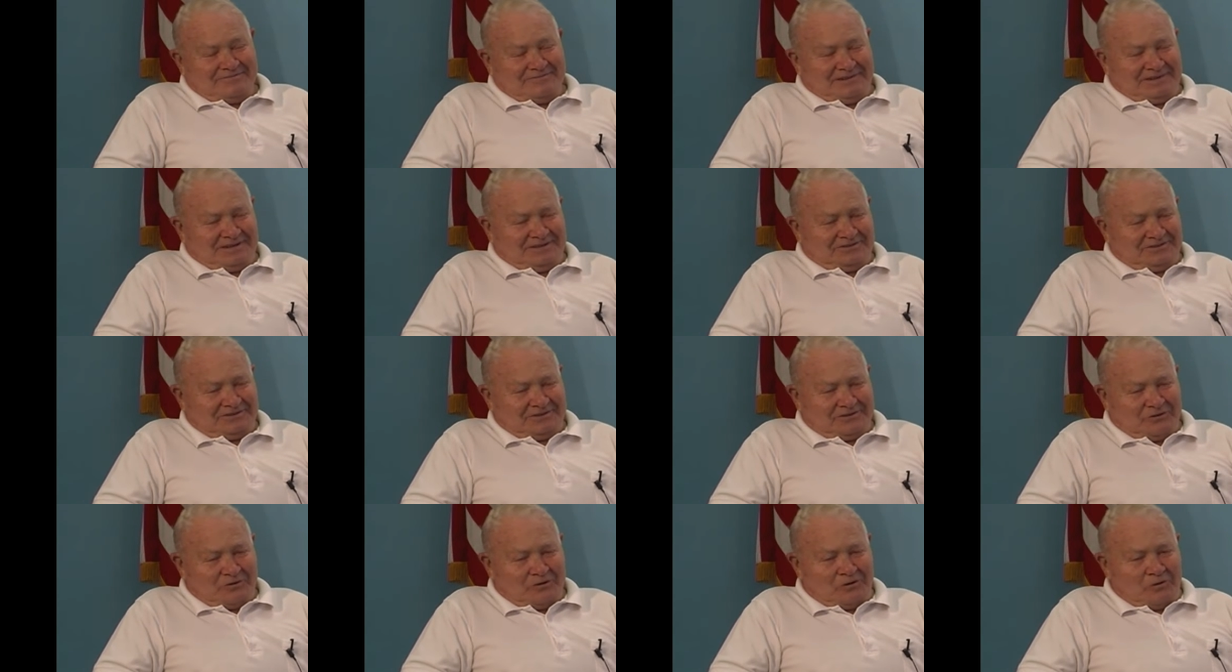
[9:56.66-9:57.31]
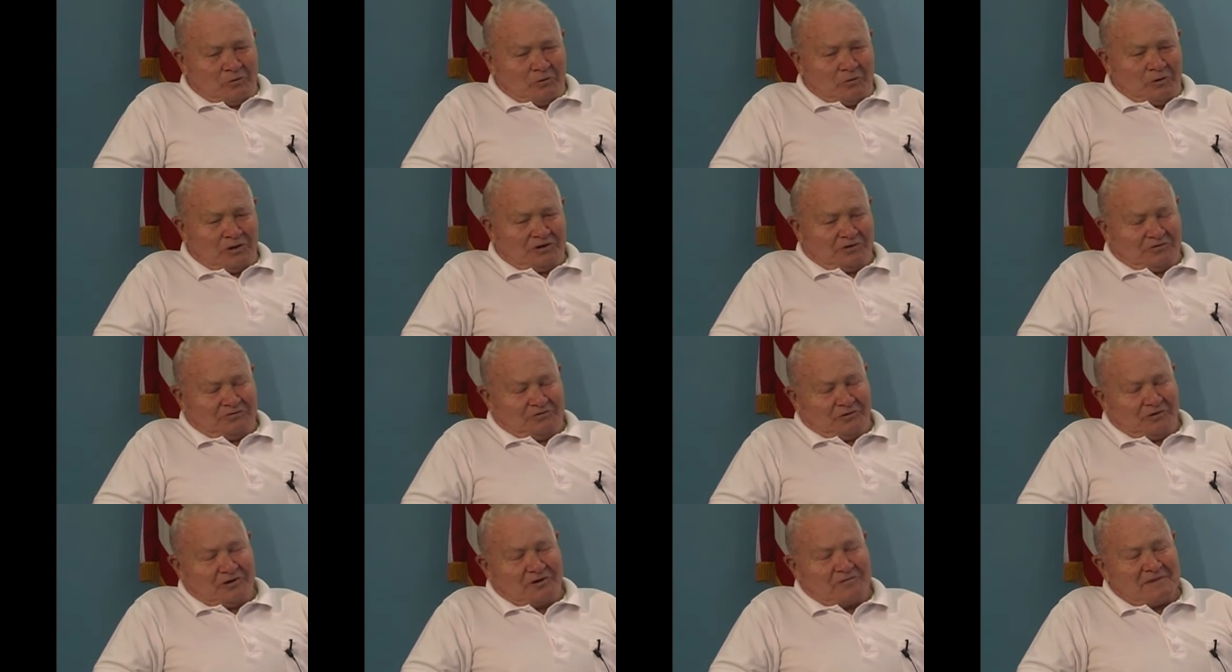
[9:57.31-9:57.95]
But he's a
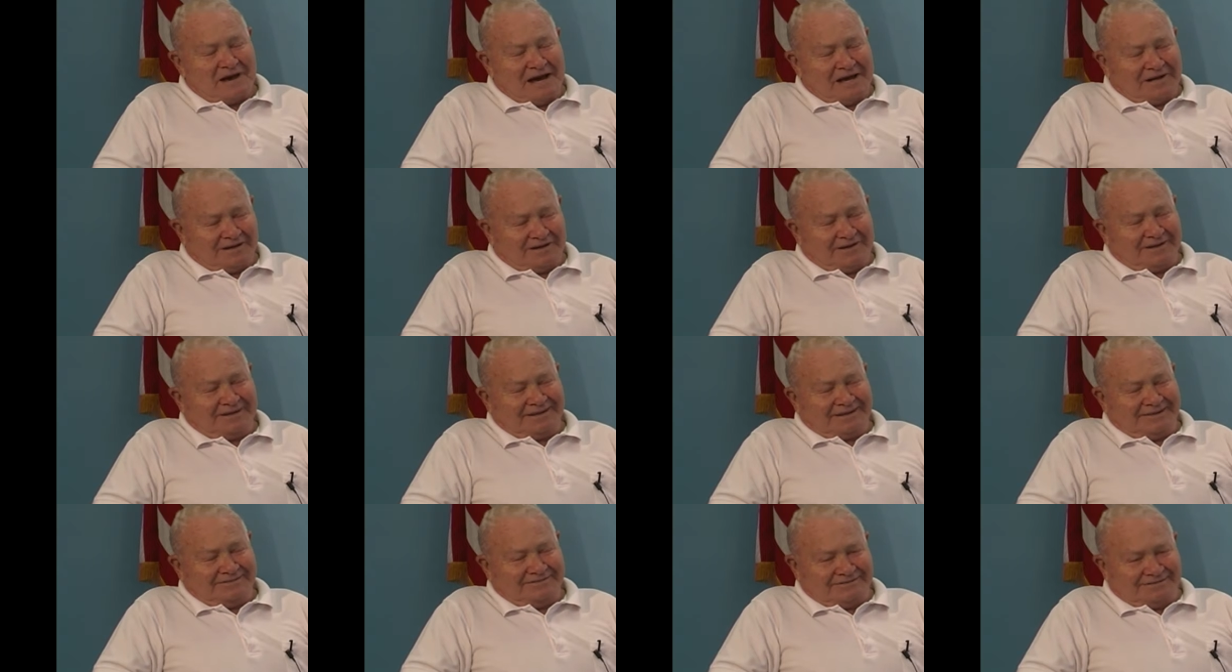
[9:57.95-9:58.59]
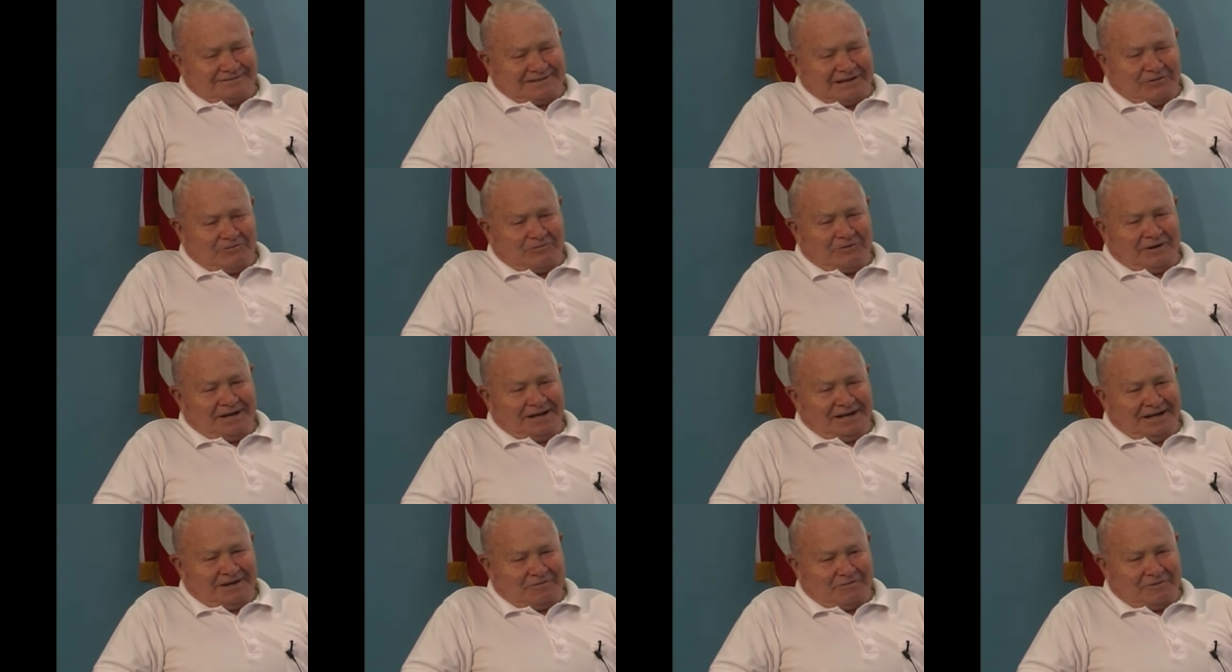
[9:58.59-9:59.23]
wonderful commander.
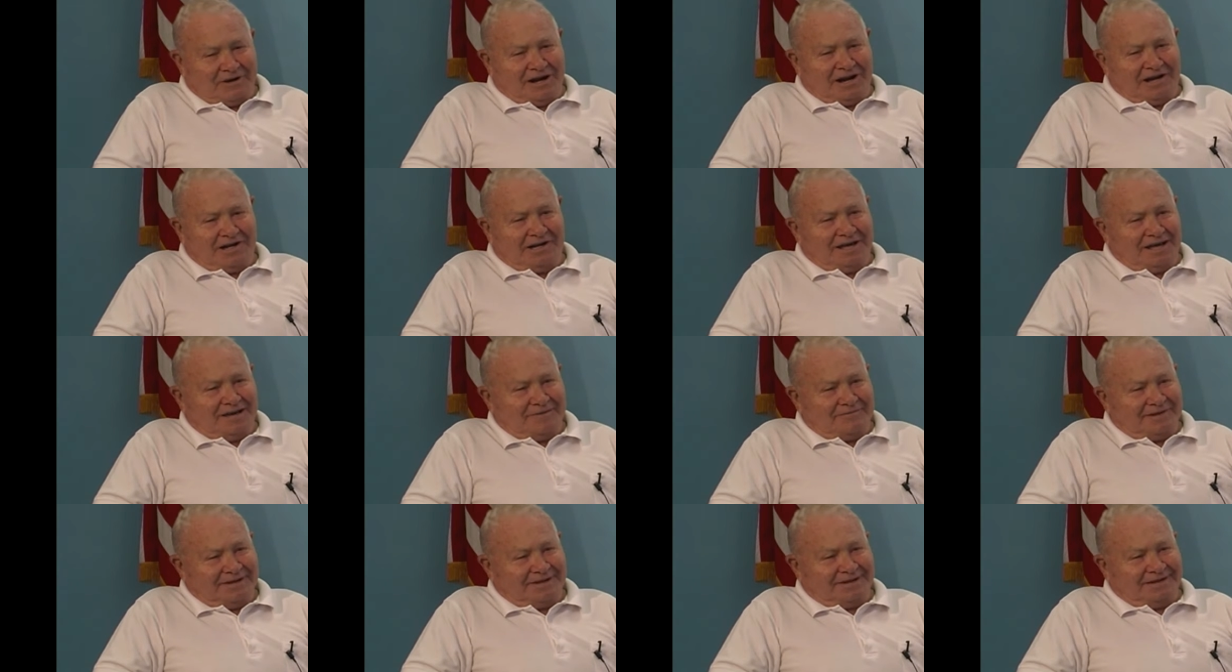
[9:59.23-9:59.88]
Everybody admired him,